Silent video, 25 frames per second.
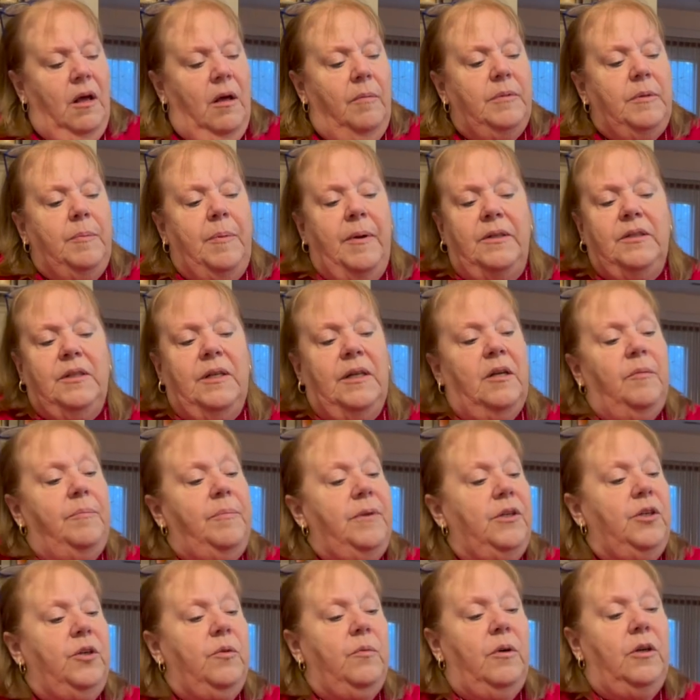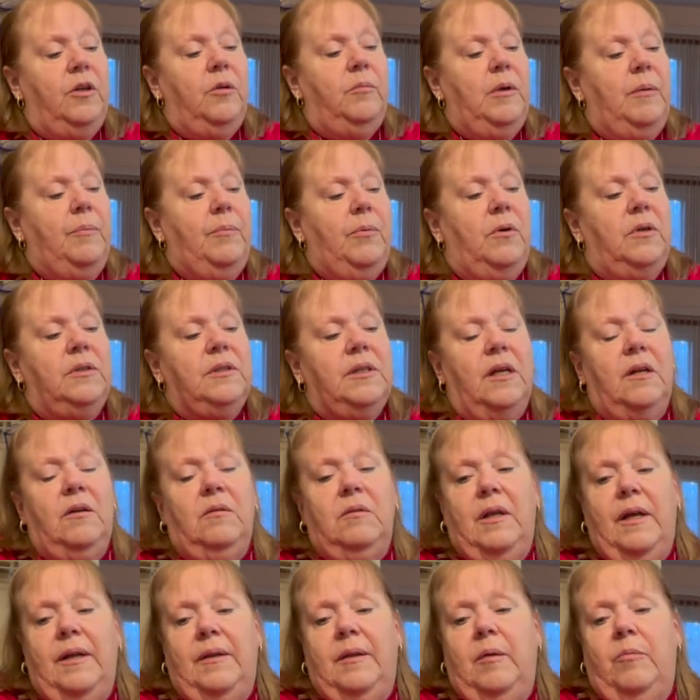Depends on how big you want your meatballs. I
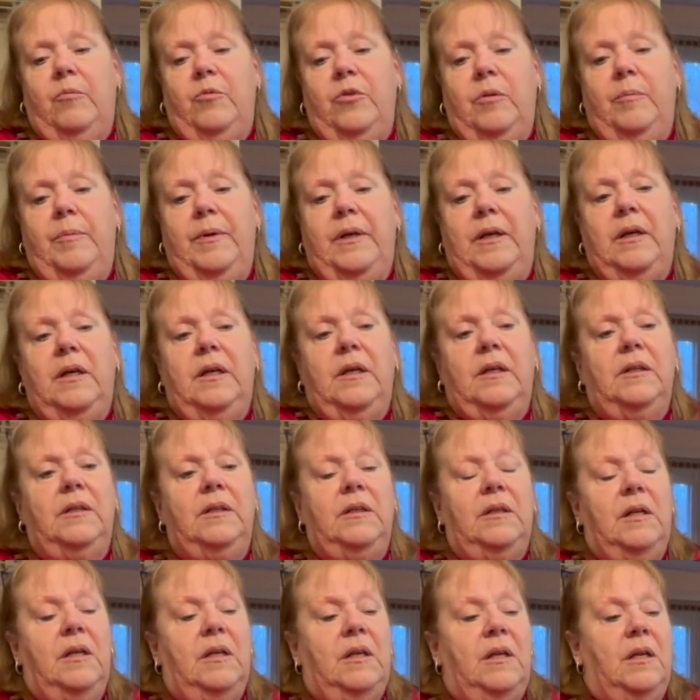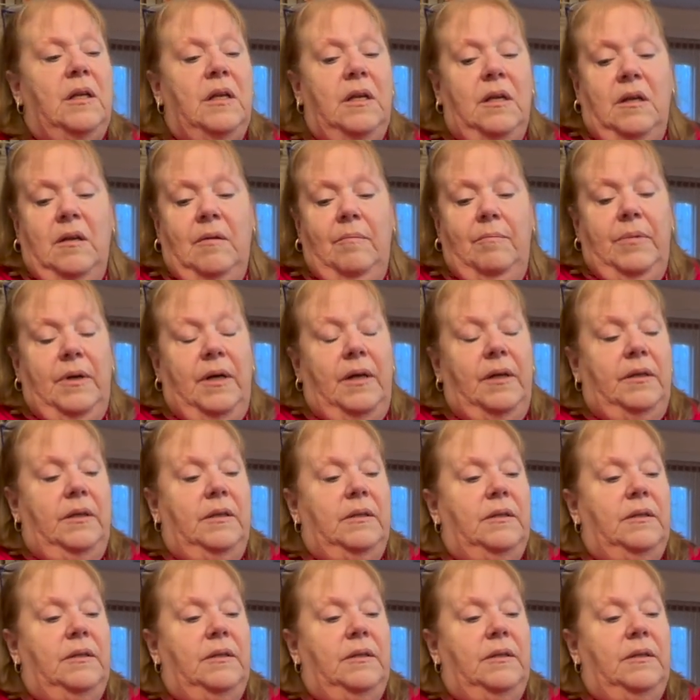don't like them real big, but